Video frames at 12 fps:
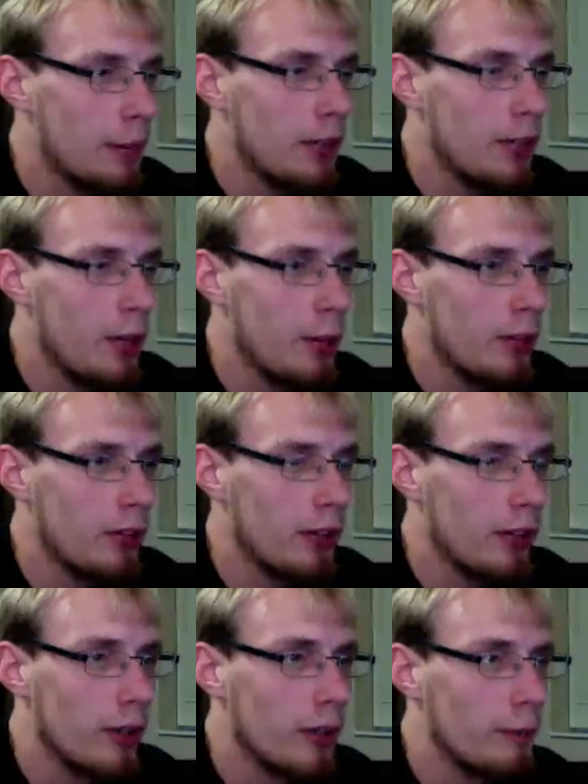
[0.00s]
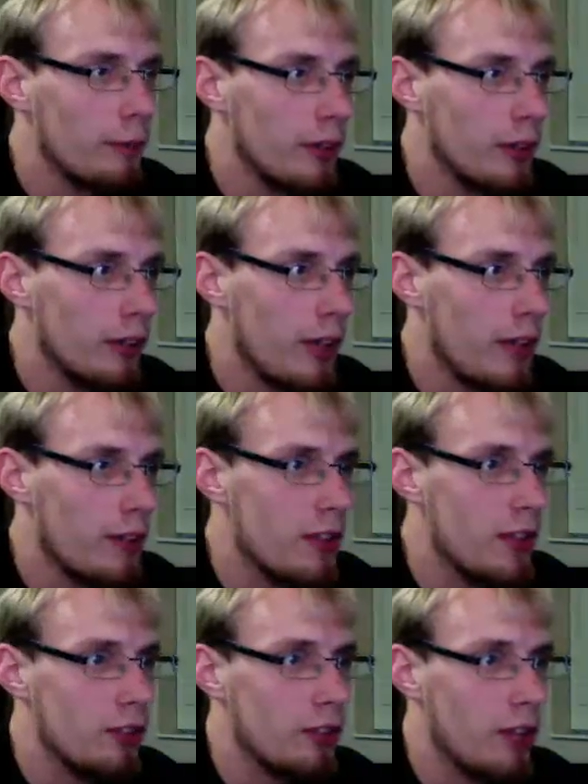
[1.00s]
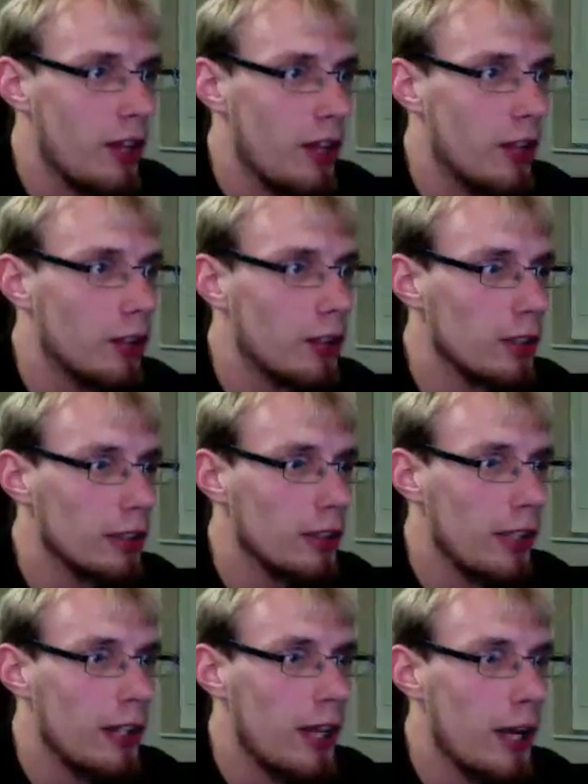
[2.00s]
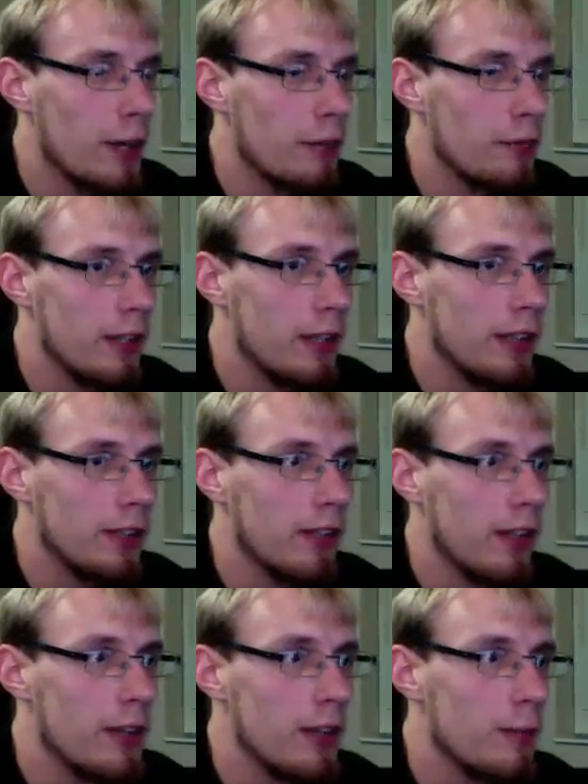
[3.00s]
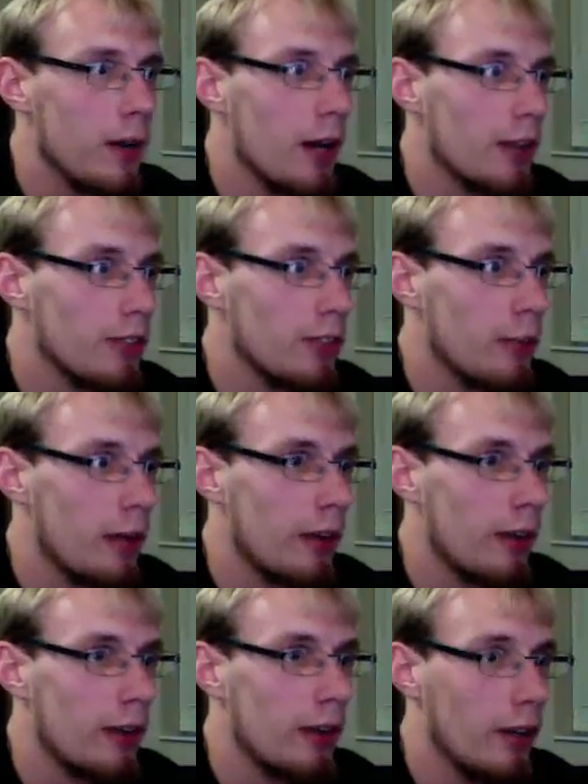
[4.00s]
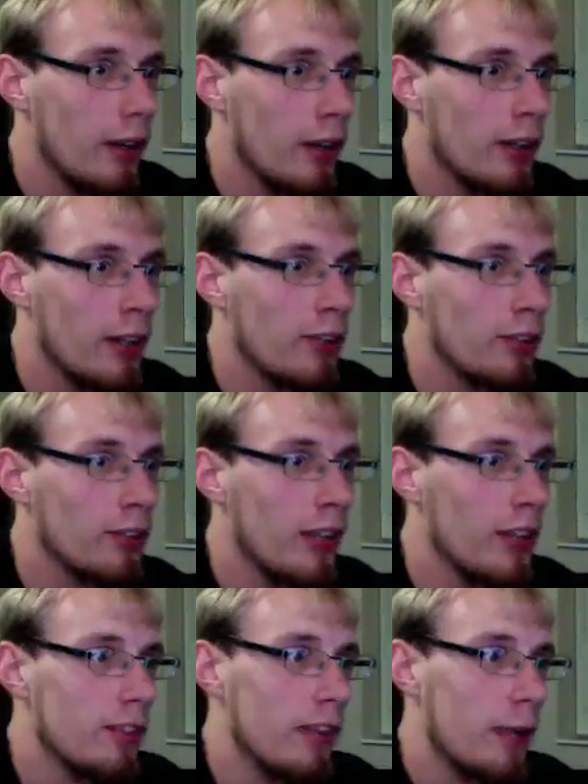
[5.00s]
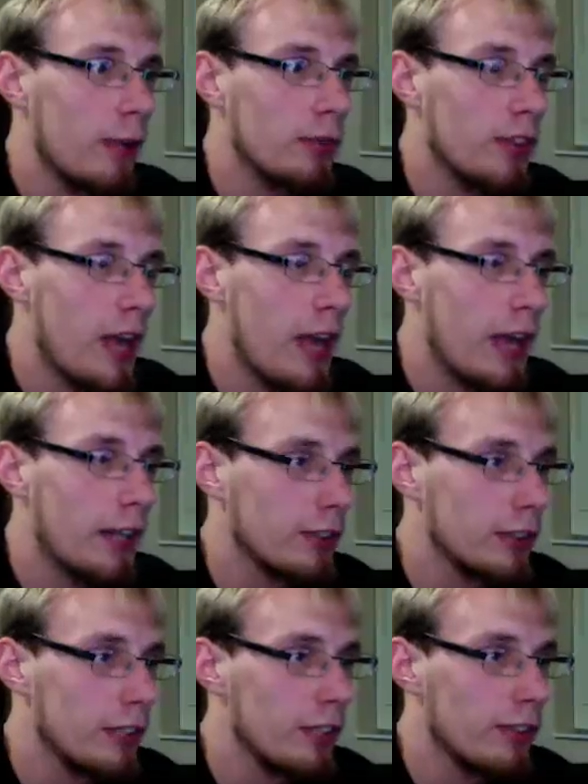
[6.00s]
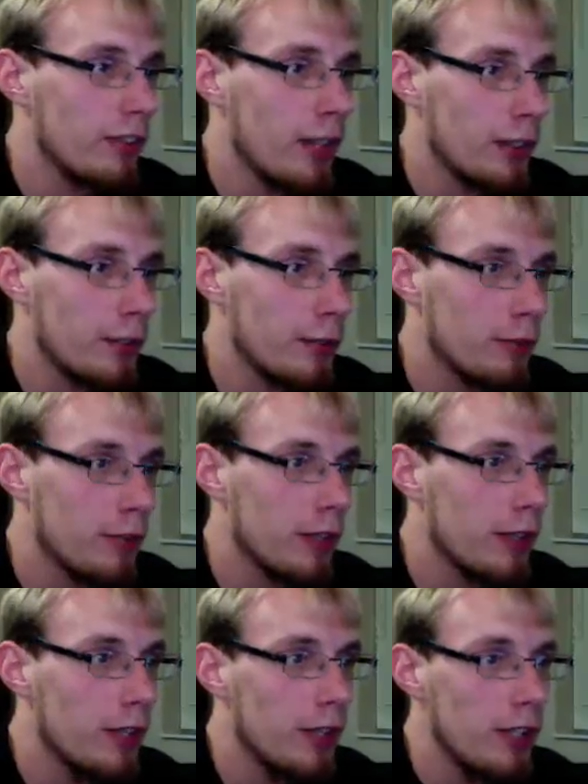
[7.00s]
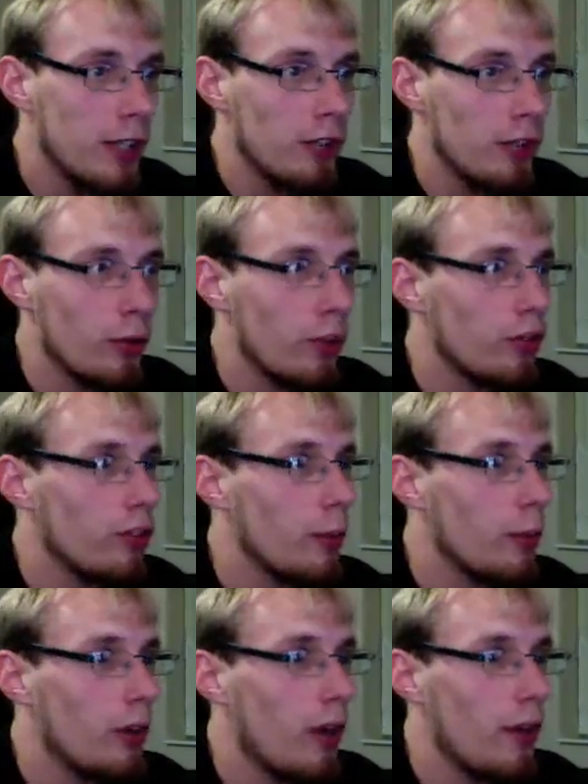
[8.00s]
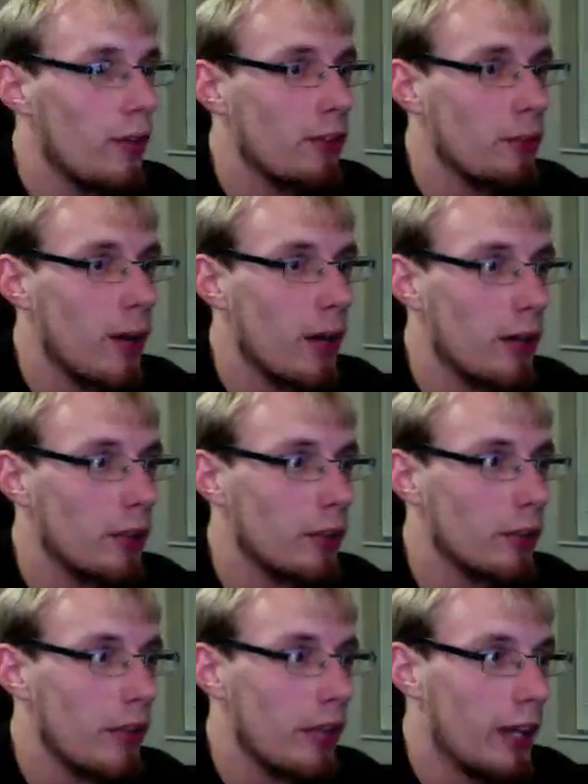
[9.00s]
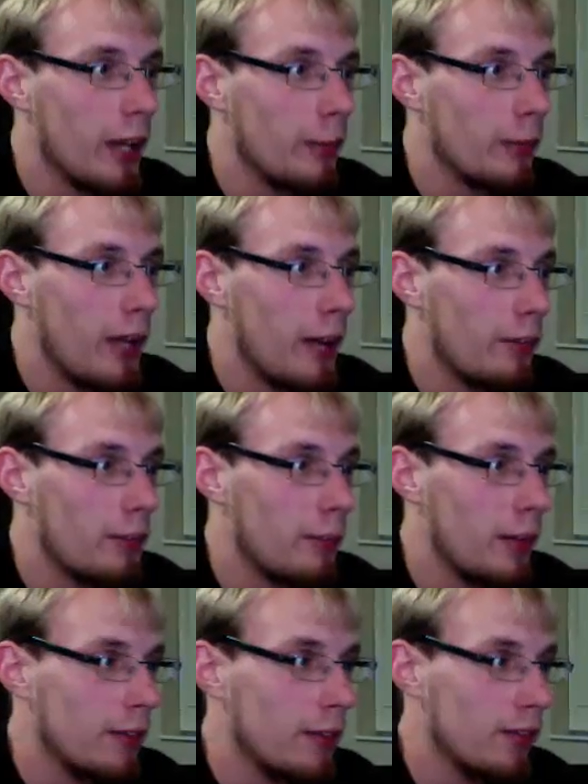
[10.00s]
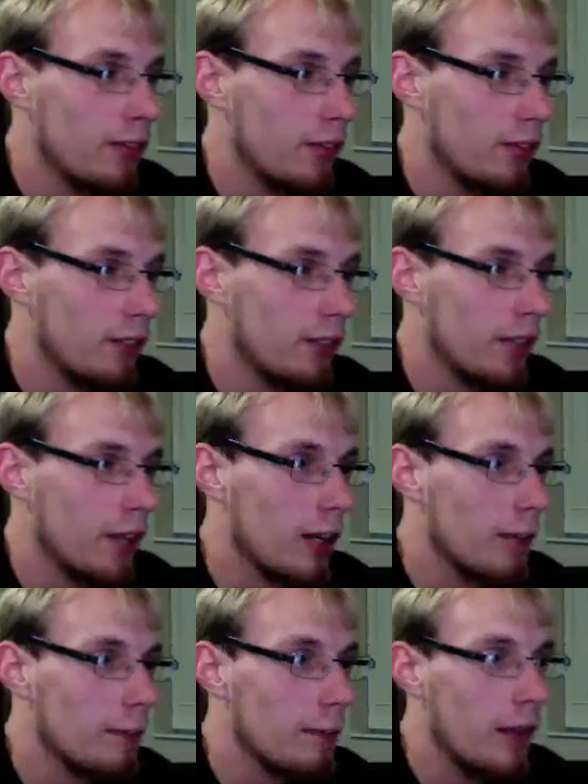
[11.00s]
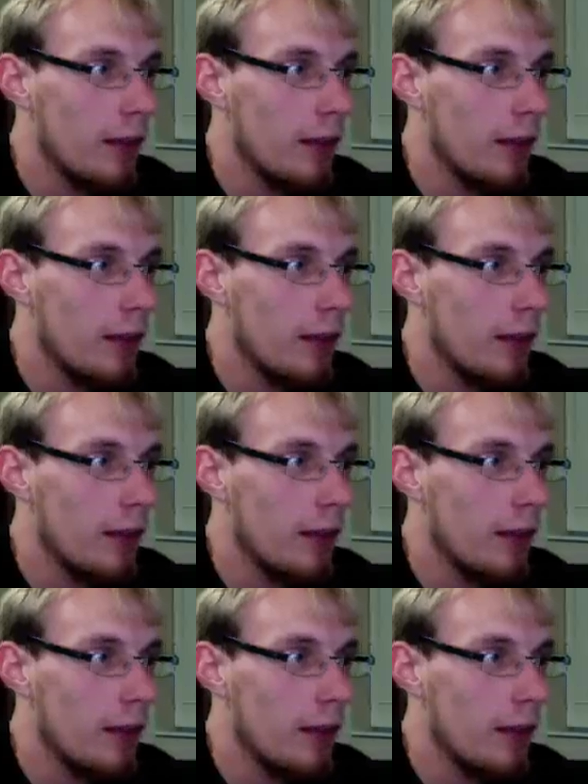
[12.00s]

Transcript: to notice here is that this shell cannot fit inside the box, no matter, unless it lays it out diagonally, it's not going to fit. So there's somewhere on this model that I'm going to have to make the decision to cut.